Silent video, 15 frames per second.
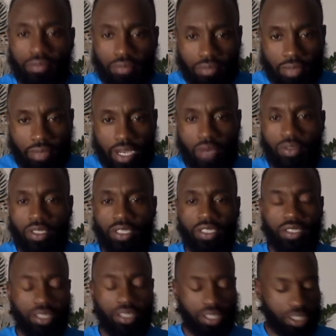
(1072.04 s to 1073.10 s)
Buy one of these
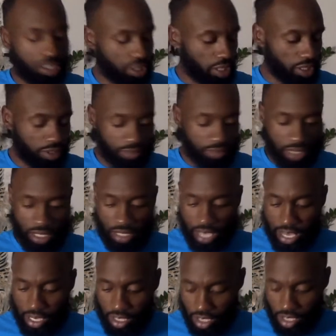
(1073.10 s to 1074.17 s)
t-shirts, man. Like,
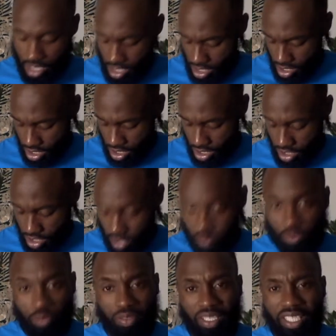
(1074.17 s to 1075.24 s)
if
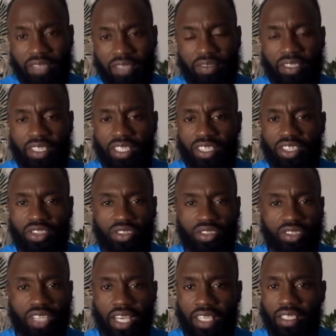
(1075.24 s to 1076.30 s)
you believe in this, not
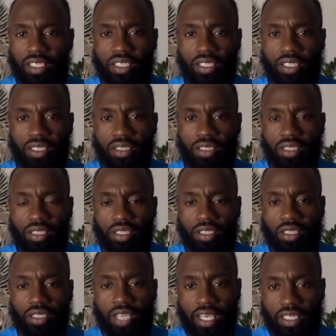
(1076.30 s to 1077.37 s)
Nike.
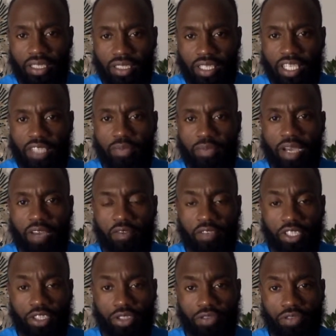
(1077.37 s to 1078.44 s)
Nike say it's about
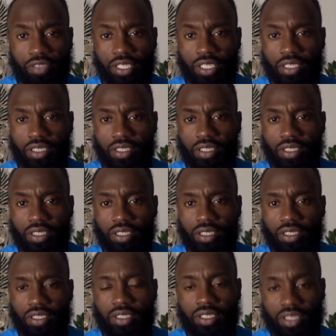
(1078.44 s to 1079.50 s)
victory.
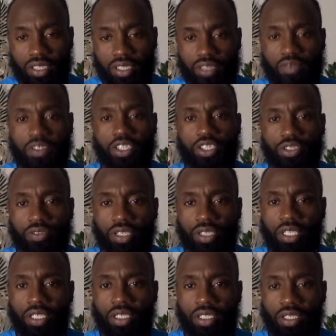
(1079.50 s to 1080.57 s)
This is victory.
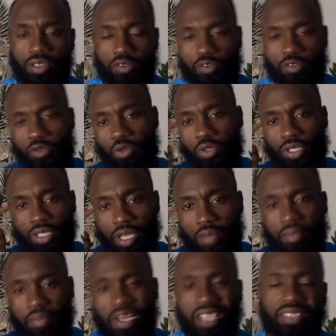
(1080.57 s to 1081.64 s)
Forward and Up
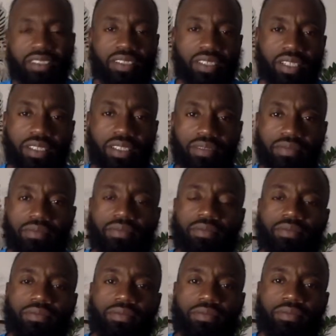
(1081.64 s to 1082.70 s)
mindset.
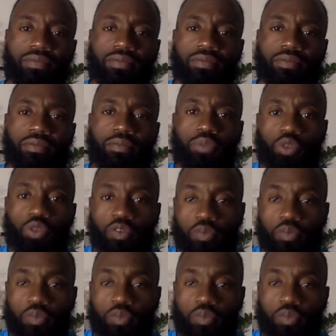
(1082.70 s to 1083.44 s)
Move